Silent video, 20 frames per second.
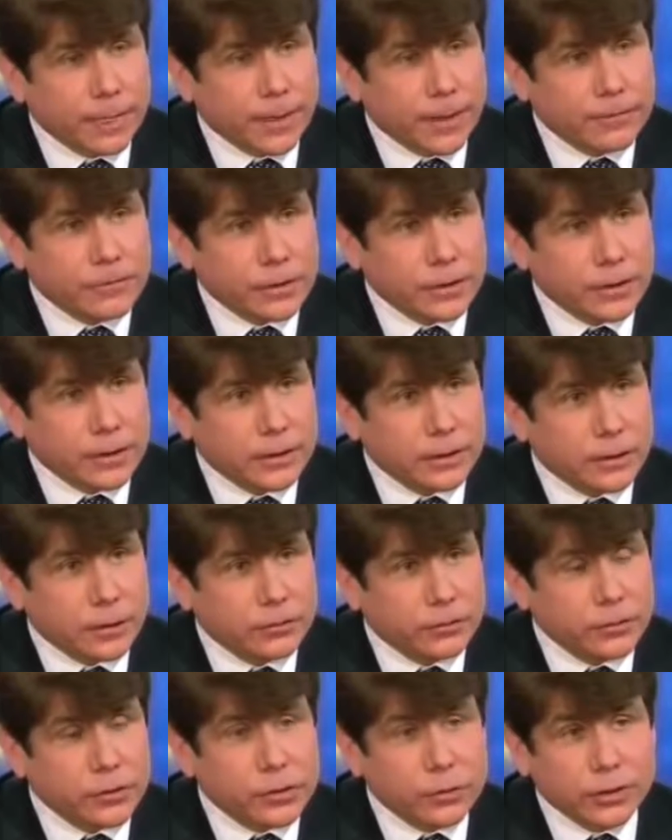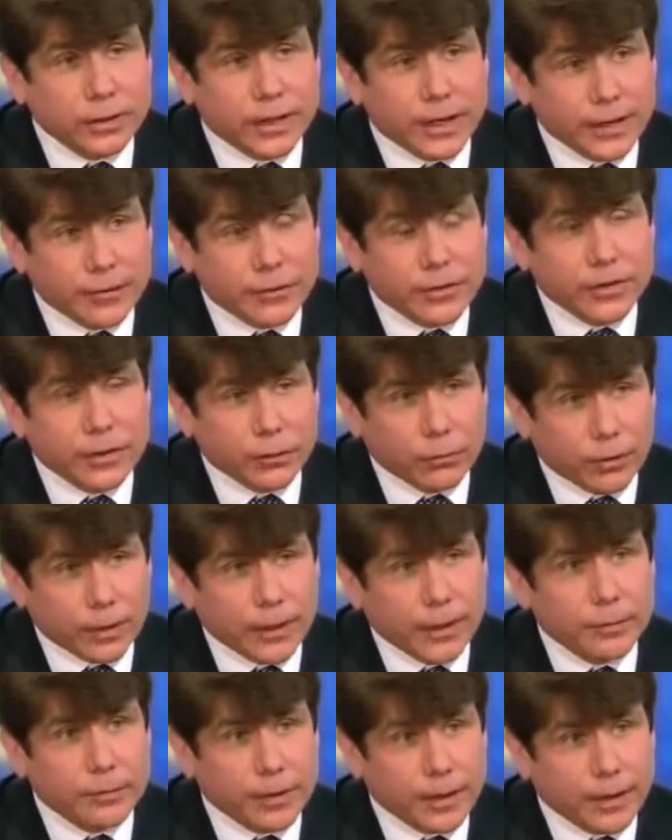I've done virtually everything
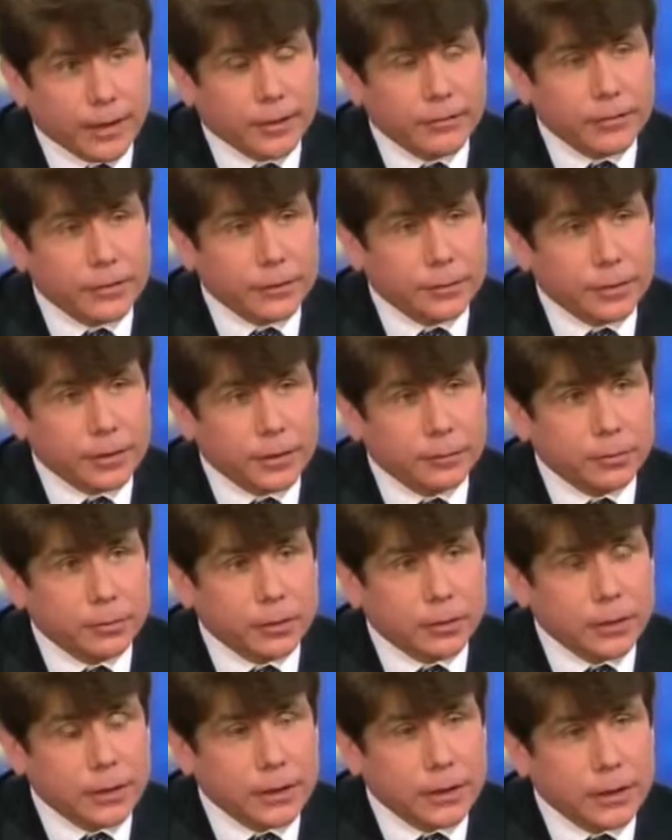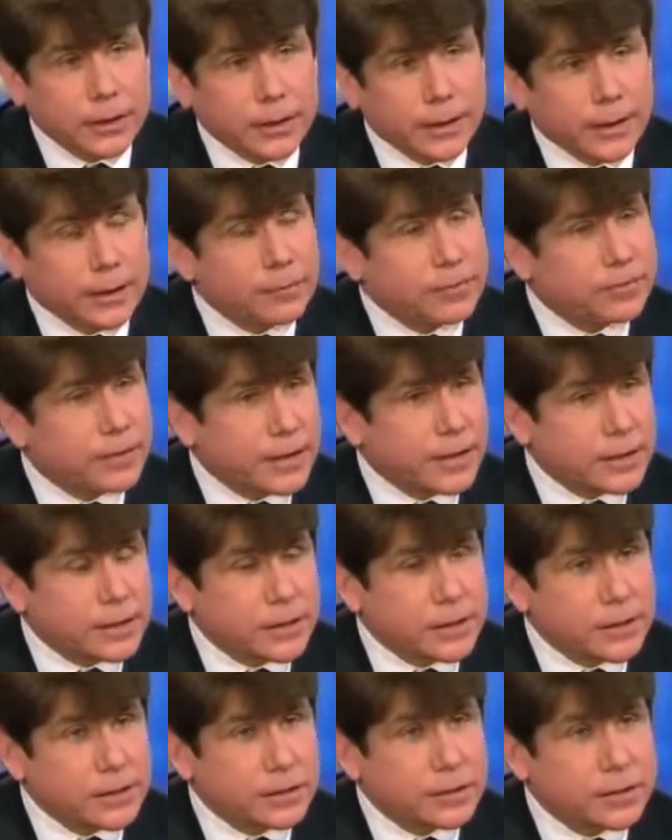right on behalf of the people, and I'm fighting
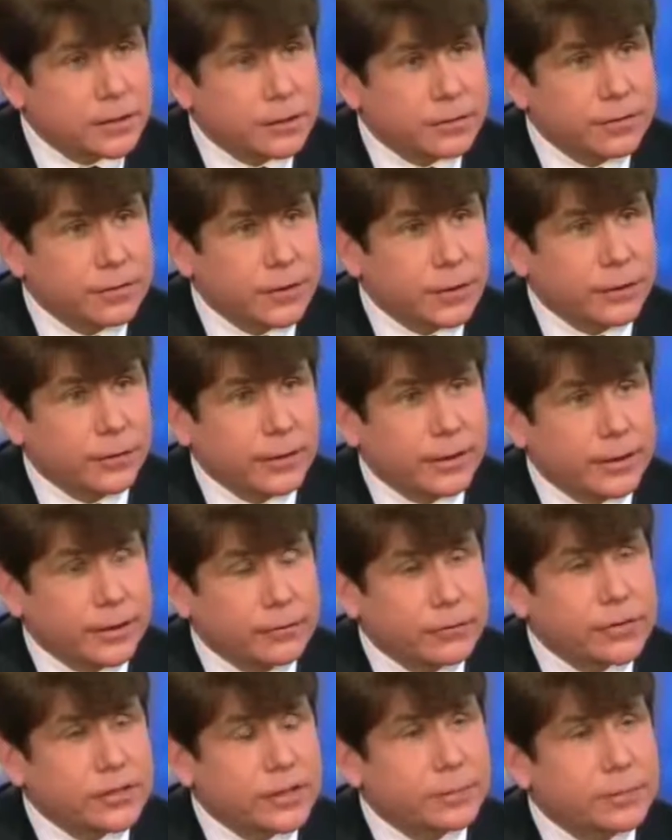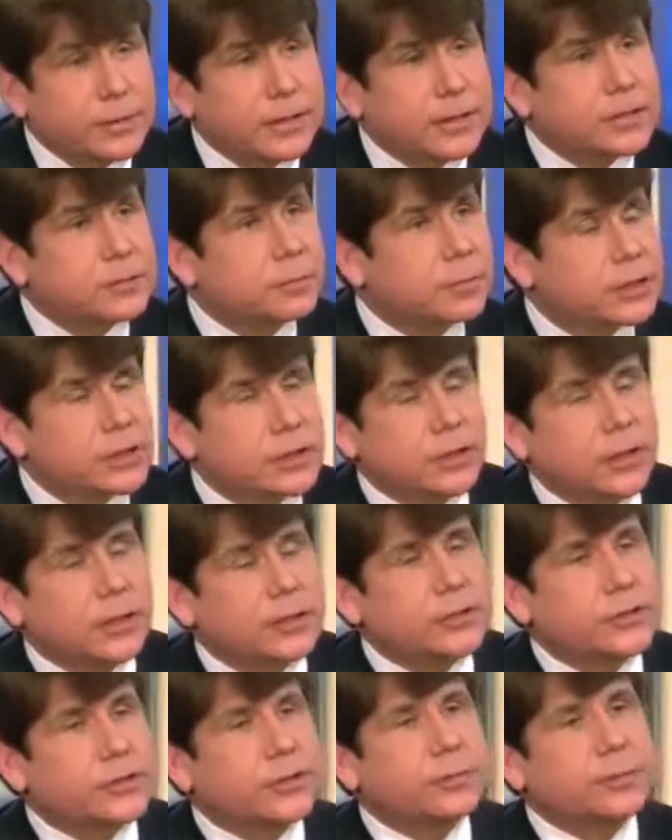this to the very end for something that's much
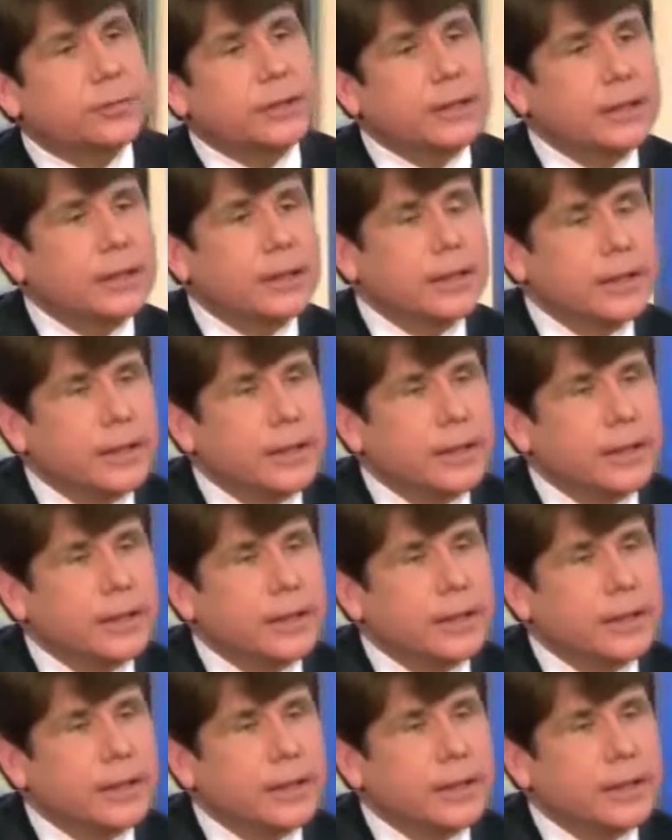larger than me.